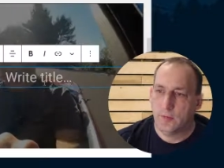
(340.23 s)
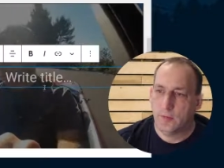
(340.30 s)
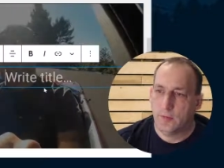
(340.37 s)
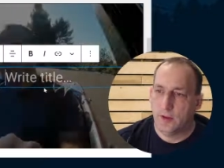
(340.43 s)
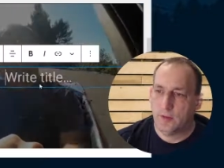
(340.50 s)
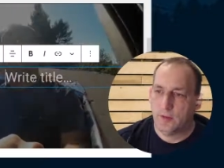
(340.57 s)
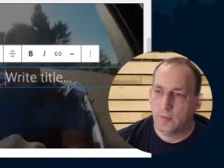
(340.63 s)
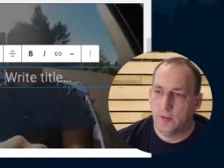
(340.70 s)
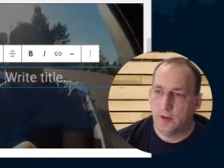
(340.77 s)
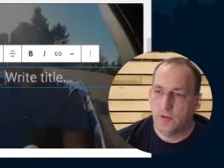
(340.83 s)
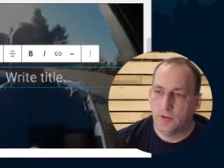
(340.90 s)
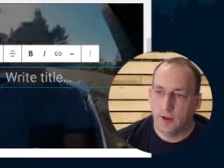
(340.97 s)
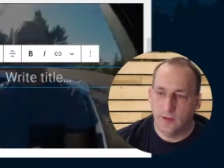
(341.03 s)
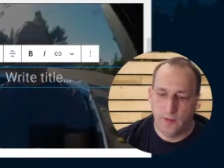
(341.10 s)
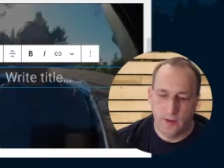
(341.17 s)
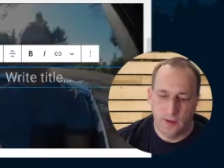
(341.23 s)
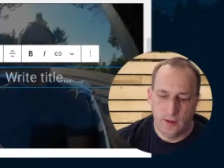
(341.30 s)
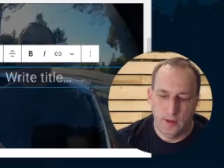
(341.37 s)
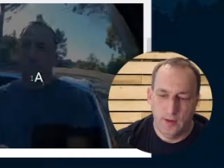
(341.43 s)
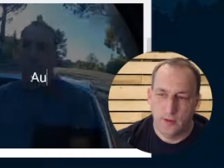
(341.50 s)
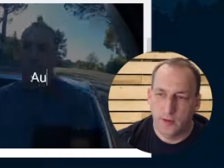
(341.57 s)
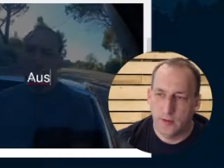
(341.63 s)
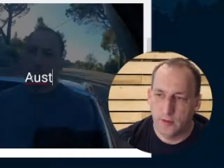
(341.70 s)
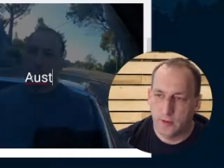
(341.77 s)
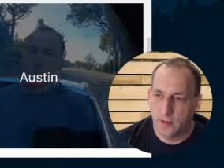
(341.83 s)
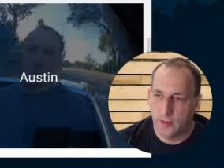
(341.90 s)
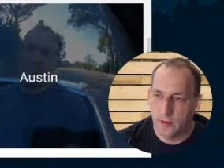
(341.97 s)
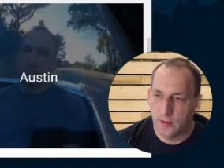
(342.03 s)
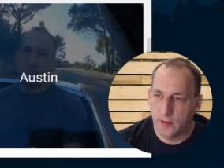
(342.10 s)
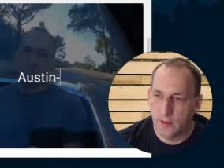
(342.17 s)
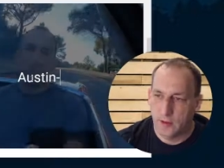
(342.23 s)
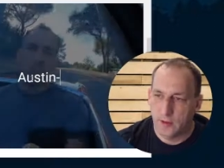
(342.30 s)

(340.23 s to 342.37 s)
Picture me driving. It's a